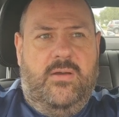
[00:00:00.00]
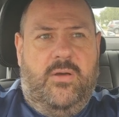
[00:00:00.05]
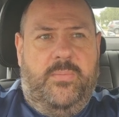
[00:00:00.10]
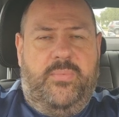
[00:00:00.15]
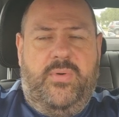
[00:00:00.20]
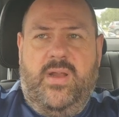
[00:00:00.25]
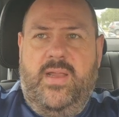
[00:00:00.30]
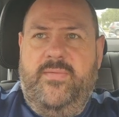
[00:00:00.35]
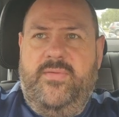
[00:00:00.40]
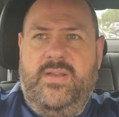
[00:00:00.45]
or
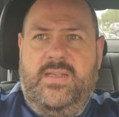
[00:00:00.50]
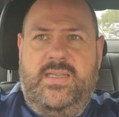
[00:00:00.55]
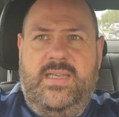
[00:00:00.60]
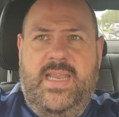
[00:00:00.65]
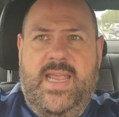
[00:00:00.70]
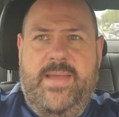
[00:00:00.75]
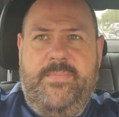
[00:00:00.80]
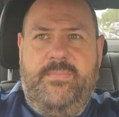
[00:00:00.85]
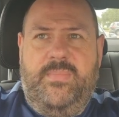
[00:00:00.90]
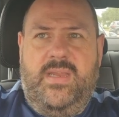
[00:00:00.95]
private
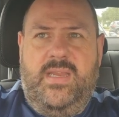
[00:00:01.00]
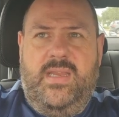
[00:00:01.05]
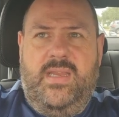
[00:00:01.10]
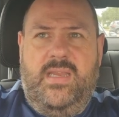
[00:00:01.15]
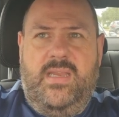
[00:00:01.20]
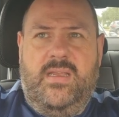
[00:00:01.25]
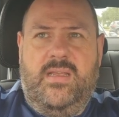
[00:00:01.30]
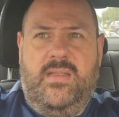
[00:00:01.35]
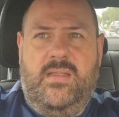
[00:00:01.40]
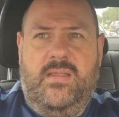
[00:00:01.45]
DM
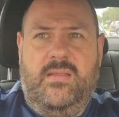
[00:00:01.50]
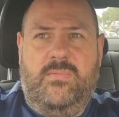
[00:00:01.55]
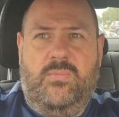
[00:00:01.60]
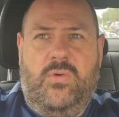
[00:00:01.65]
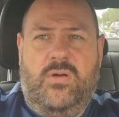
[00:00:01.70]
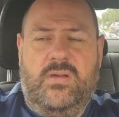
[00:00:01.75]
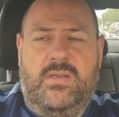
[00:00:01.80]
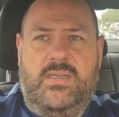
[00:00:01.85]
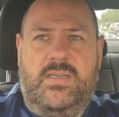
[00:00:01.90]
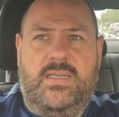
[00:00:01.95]
me
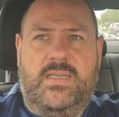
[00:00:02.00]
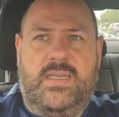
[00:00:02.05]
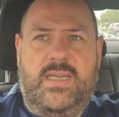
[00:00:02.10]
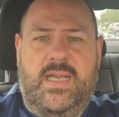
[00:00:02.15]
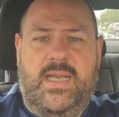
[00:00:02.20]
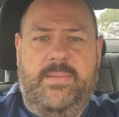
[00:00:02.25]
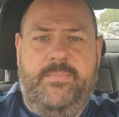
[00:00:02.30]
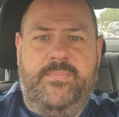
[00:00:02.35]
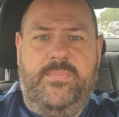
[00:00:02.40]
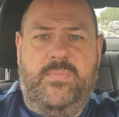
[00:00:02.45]
what
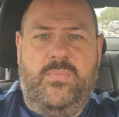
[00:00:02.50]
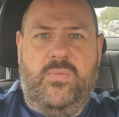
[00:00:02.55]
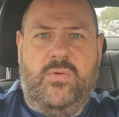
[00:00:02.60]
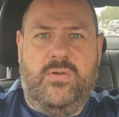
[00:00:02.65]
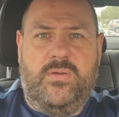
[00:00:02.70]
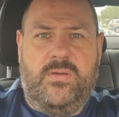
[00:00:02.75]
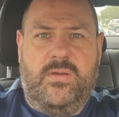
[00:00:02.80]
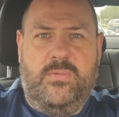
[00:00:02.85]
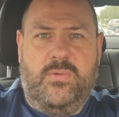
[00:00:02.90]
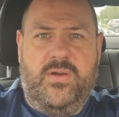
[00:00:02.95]

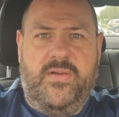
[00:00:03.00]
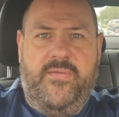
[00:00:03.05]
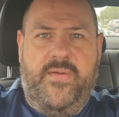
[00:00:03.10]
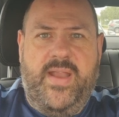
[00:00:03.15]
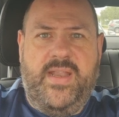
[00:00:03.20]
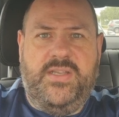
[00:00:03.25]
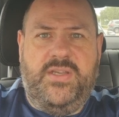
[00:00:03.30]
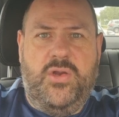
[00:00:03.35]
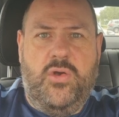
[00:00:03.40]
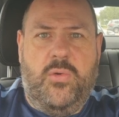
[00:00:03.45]

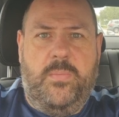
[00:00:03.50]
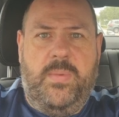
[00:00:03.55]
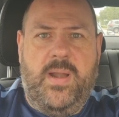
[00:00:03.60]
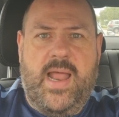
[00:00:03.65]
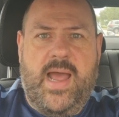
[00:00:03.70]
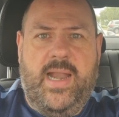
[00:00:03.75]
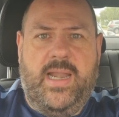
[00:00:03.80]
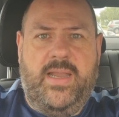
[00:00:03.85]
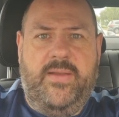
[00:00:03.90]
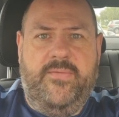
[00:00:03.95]
event you're
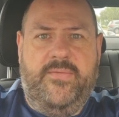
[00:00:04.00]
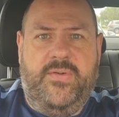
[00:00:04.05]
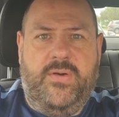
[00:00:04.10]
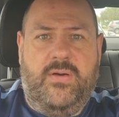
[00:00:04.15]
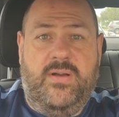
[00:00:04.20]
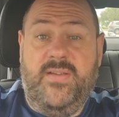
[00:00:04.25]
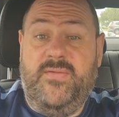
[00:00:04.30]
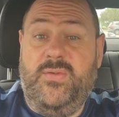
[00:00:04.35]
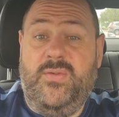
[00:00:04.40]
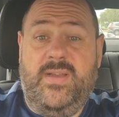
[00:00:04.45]
planning
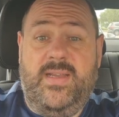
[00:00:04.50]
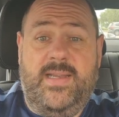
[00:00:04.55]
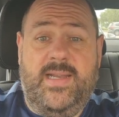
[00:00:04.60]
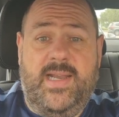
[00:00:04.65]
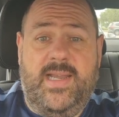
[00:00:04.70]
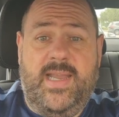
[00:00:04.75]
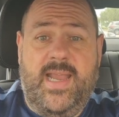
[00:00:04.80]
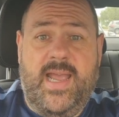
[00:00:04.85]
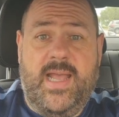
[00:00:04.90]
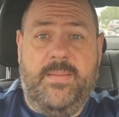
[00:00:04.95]
for. And if you need
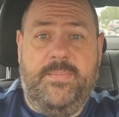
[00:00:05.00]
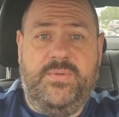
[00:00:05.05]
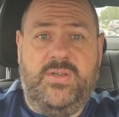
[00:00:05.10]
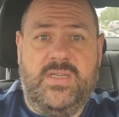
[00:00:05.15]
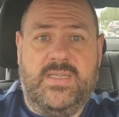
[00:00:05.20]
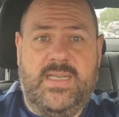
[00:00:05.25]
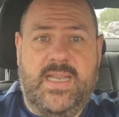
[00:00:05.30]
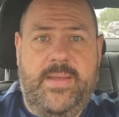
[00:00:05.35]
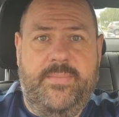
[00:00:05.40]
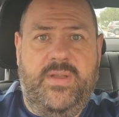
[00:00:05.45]
any help,
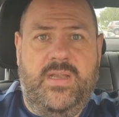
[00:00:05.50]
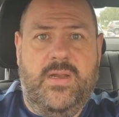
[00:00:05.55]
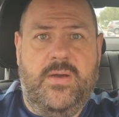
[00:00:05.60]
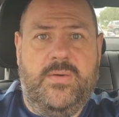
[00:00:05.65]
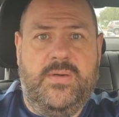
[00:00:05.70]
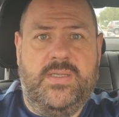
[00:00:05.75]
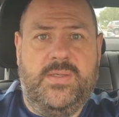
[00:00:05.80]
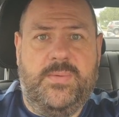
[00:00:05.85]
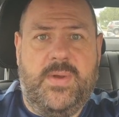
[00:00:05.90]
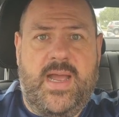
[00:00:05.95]
just let me
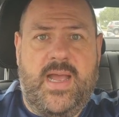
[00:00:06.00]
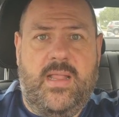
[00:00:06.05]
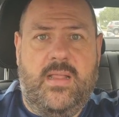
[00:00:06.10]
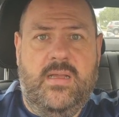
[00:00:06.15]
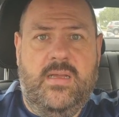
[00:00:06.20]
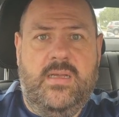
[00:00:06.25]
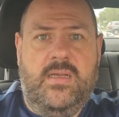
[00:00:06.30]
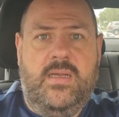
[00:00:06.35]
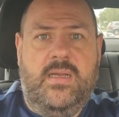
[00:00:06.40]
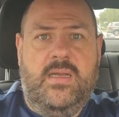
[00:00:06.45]
know as
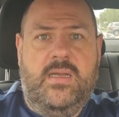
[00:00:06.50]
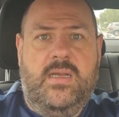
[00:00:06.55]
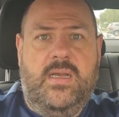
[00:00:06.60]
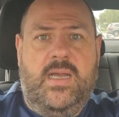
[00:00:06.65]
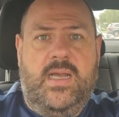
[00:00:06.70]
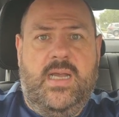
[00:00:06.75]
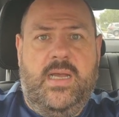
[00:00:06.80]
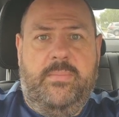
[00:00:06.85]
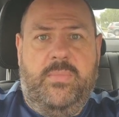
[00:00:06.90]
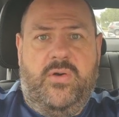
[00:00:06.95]
well,
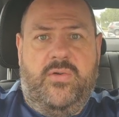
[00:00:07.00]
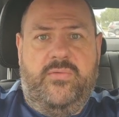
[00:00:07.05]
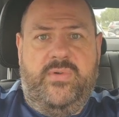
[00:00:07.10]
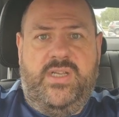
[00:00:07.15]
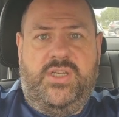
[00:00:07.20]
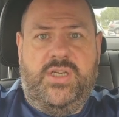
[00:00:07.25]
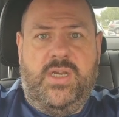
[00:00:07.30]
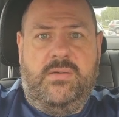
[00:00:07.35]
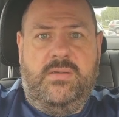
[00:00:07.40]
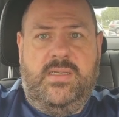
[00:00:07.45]
or
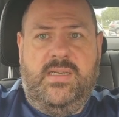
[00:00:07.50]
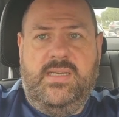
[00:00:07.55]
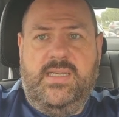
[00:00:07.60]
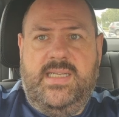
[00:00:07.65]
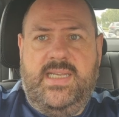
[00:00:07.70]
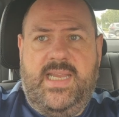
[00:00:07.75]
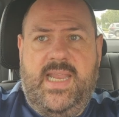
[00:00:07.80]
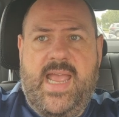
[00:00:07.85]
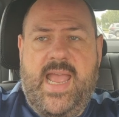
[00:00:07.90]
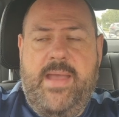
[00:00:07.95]
reach out to your
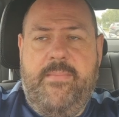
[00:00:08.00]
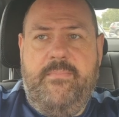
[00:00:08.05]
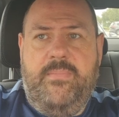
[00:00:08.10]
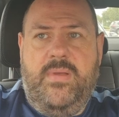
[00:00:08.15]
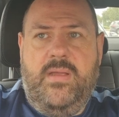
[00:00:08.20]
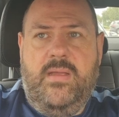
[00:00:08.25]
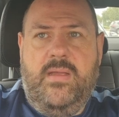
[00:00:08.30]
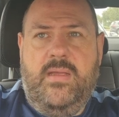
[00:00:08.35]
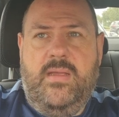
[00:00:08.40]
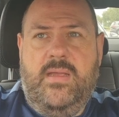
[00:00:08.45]

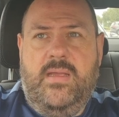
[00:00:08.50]
DM.